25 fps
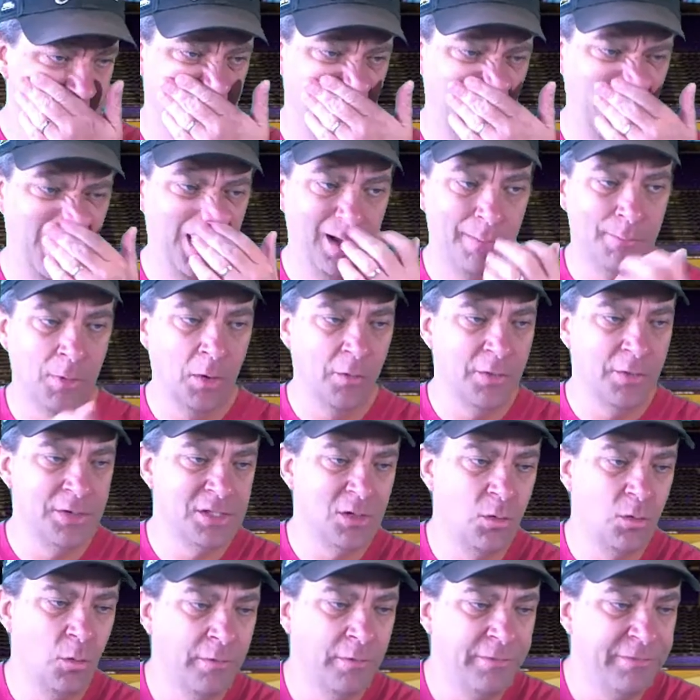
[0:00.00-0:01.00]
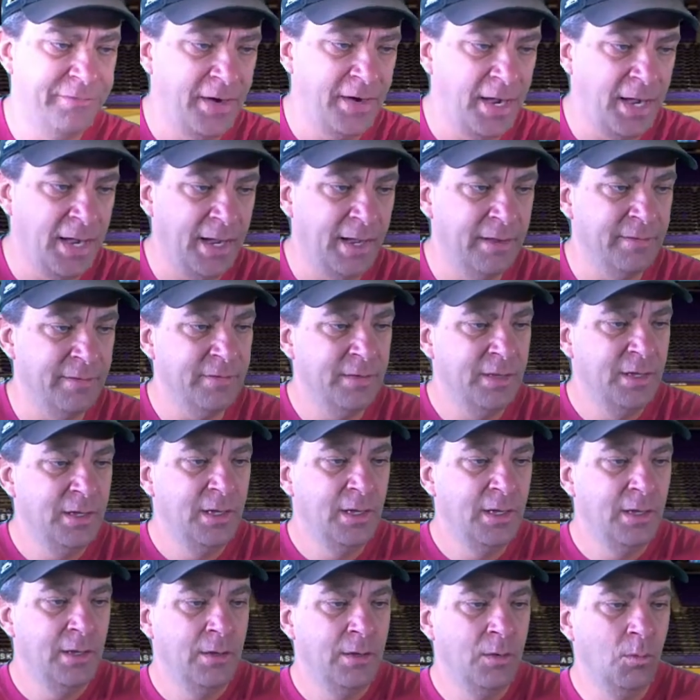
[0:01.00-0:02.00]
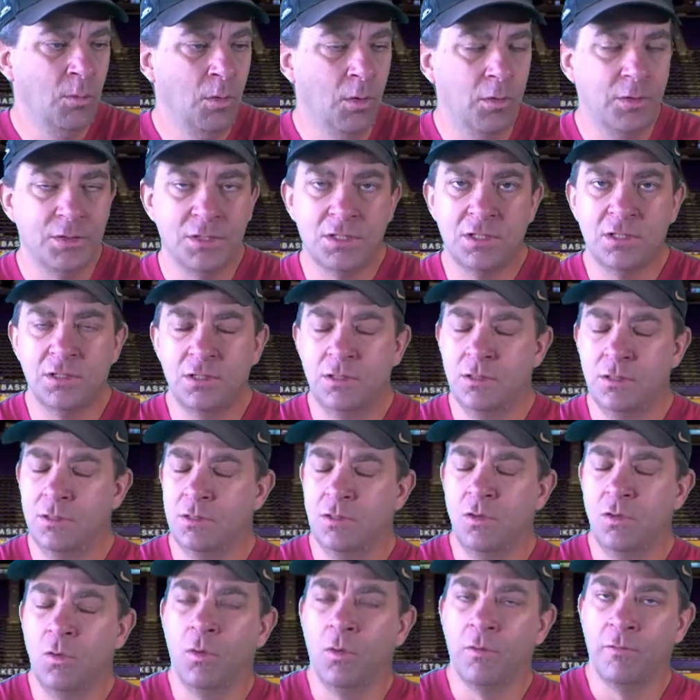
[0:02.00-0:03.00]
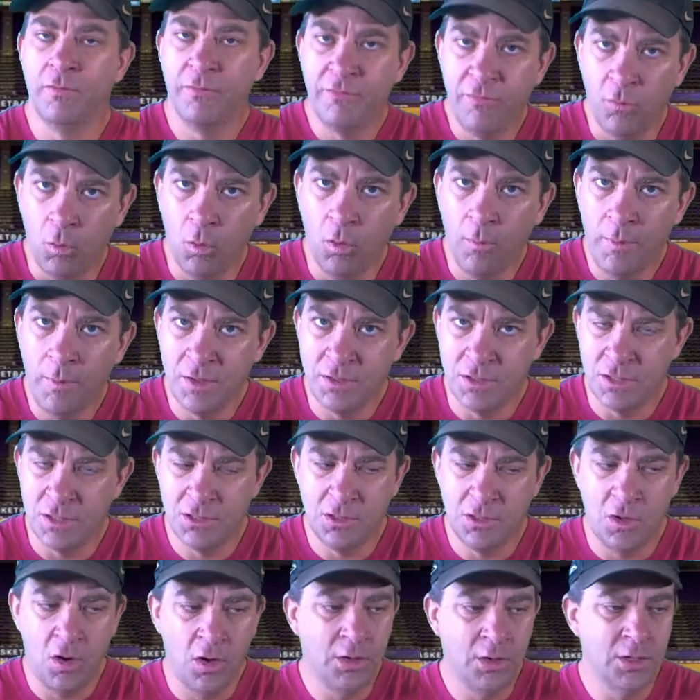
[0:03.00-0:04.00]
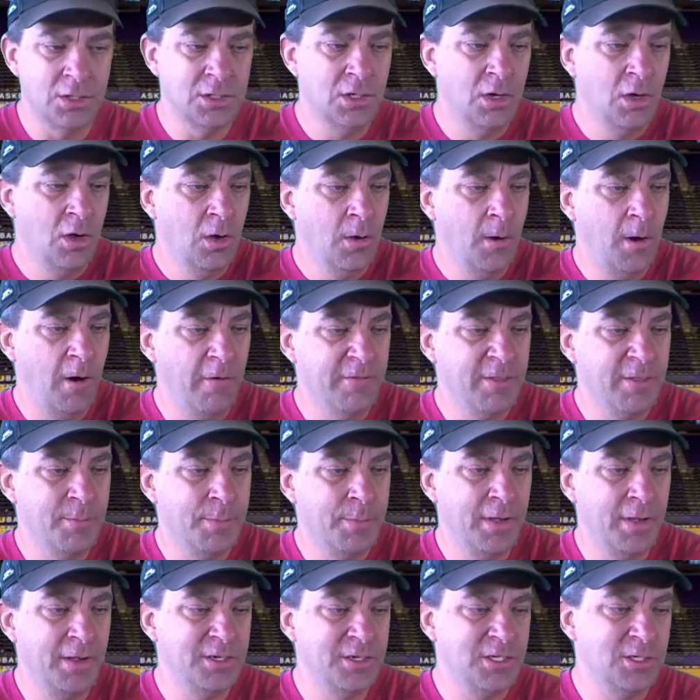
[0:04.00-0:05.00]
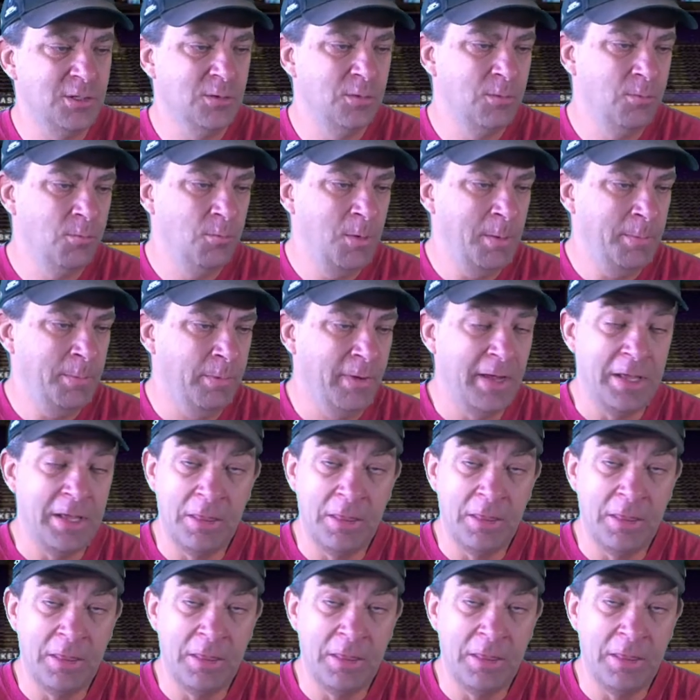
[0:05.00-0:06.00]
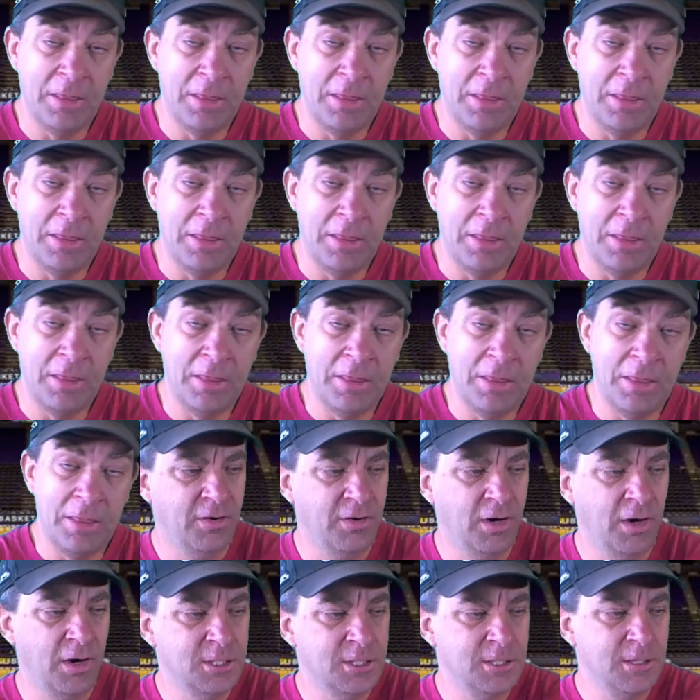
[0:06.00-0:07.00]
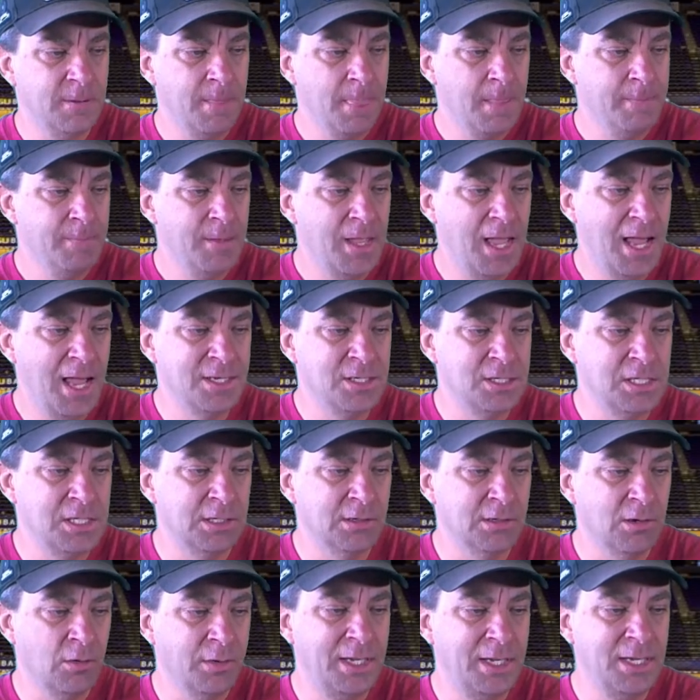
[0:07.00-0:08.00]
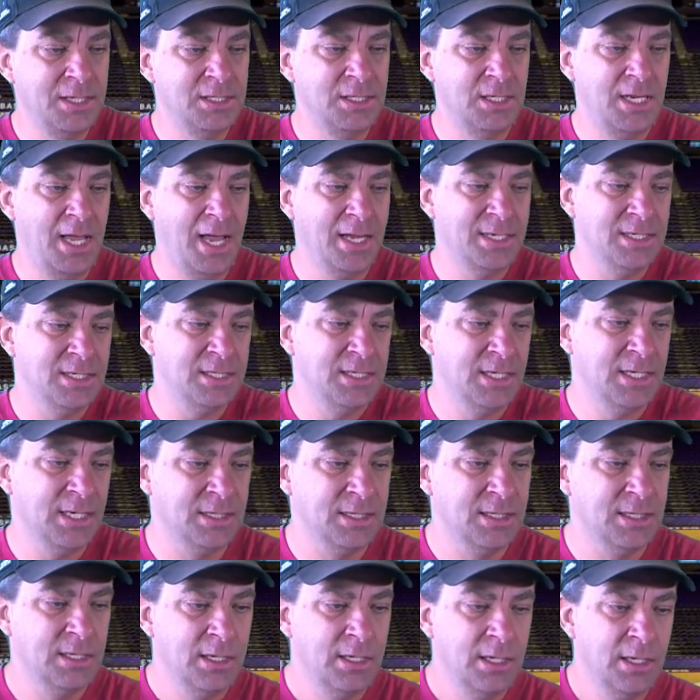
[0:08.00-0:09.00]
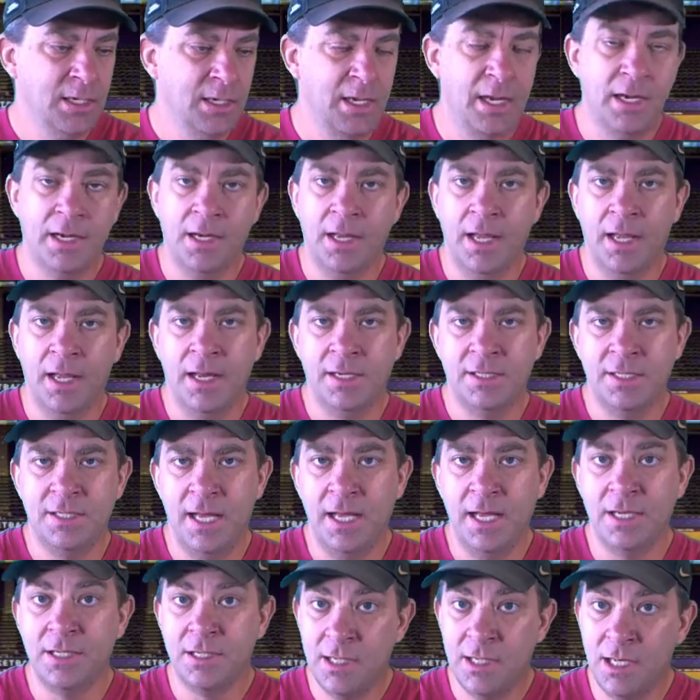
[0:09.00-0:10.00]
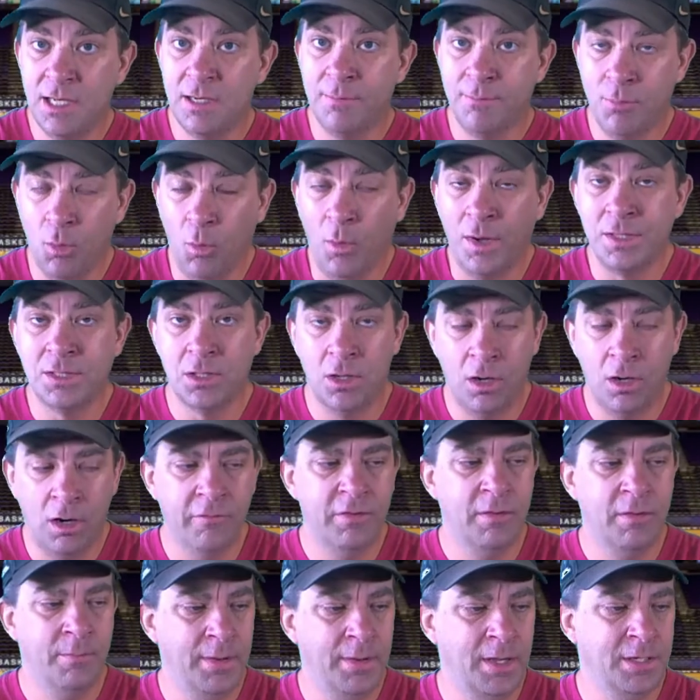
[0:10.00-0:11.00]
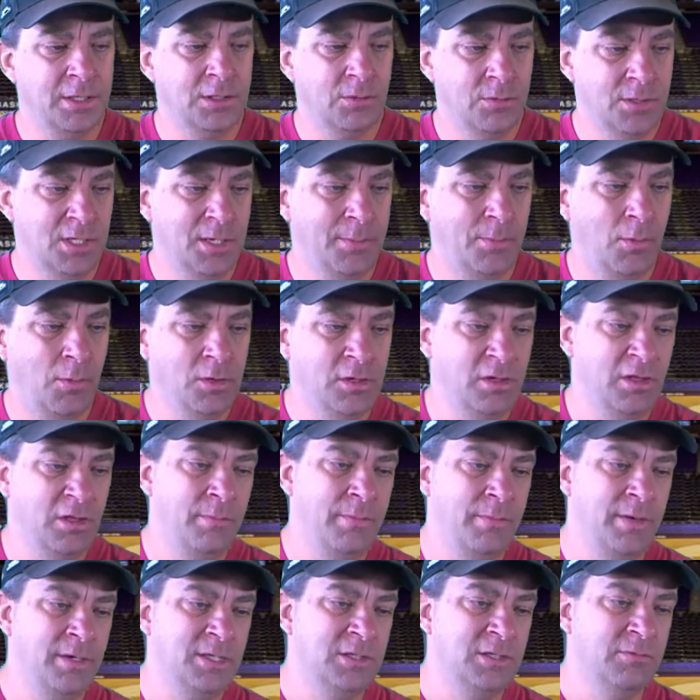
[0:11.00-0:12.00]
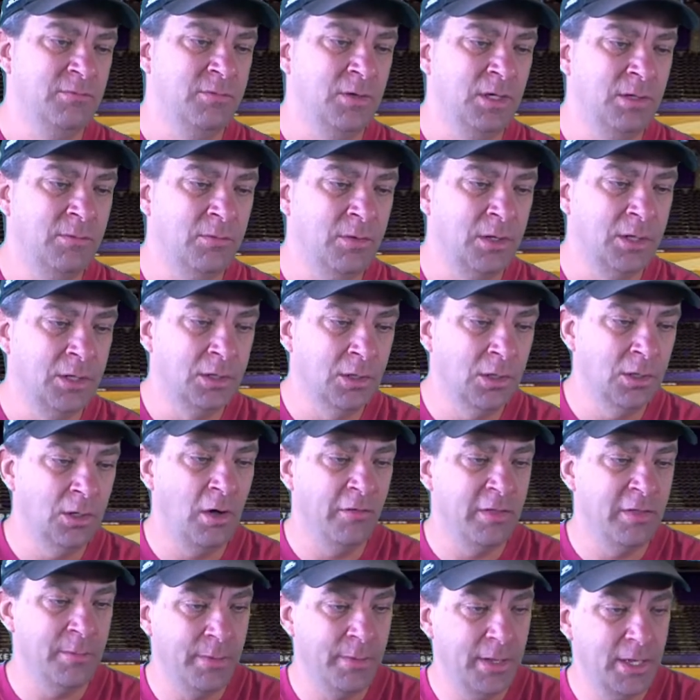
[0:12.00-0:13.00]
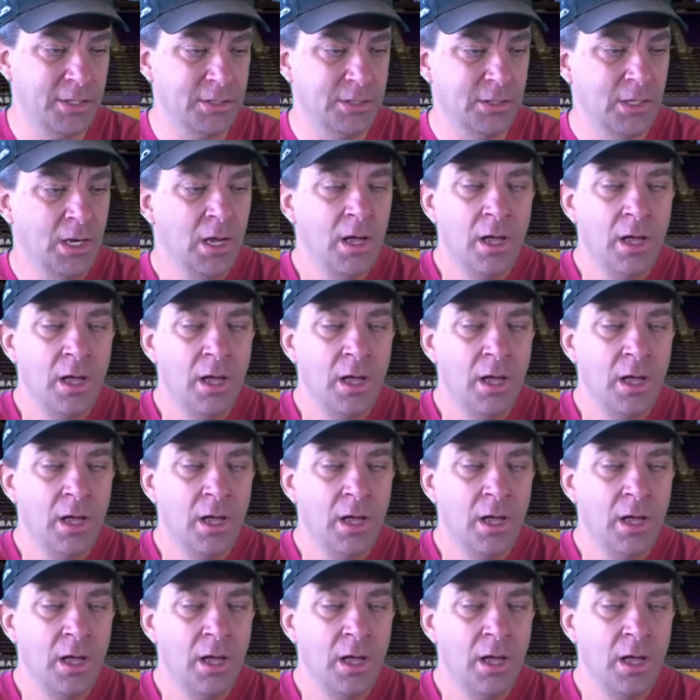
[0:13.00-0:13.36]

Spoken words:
Murray scored 5. Wilkinson scored 4 of their starters. Off the bench, we played 3 guys off the bench. Fudge had 0. Eason had 6. And Gaines had 10 points off the bench. 10 points off the bench is really good off the bench.